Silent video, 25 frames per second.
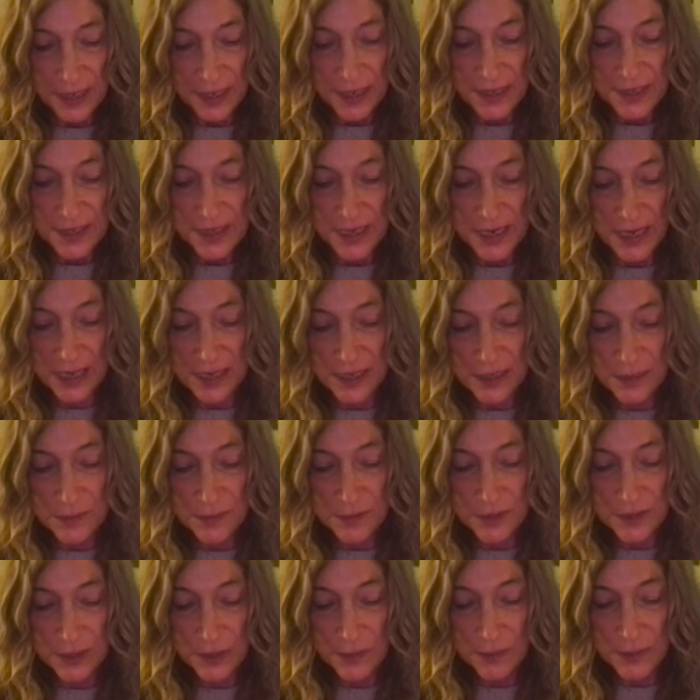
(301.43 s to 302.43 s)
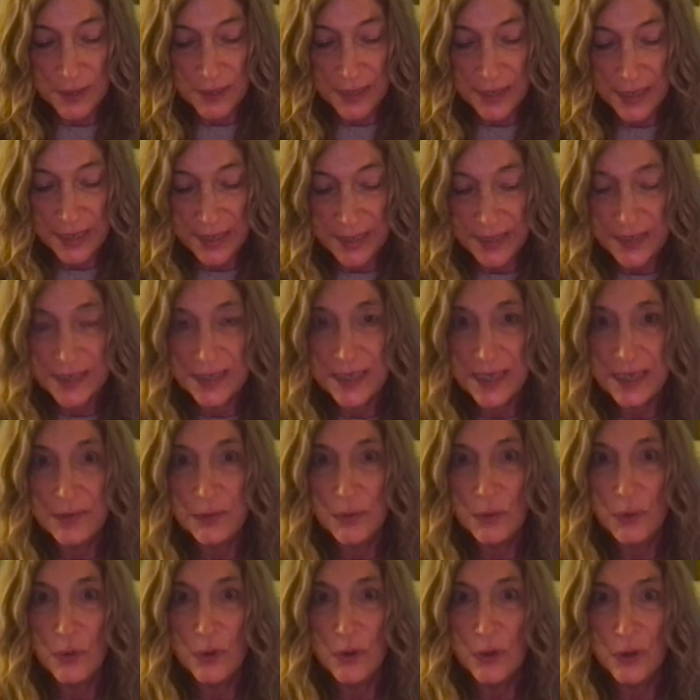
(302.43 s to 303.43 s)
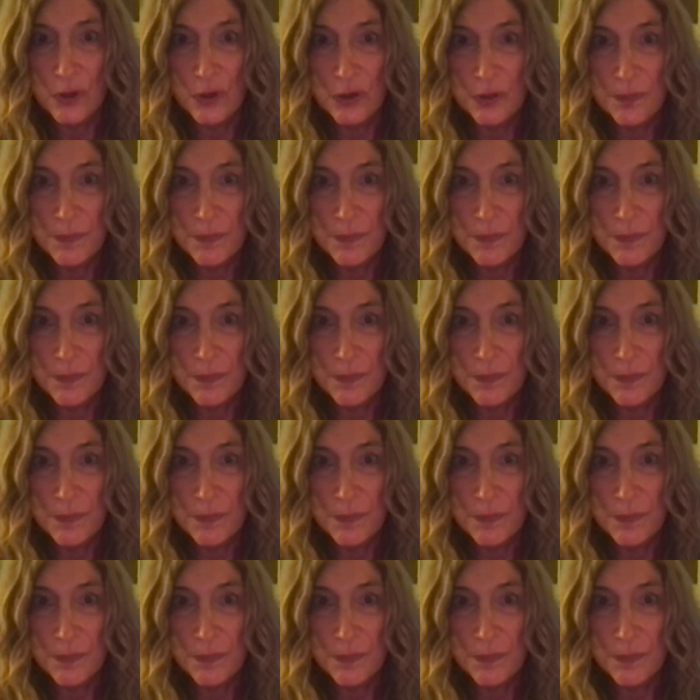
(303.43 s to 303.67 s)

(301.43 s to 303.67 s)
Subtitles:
the items are related in ordered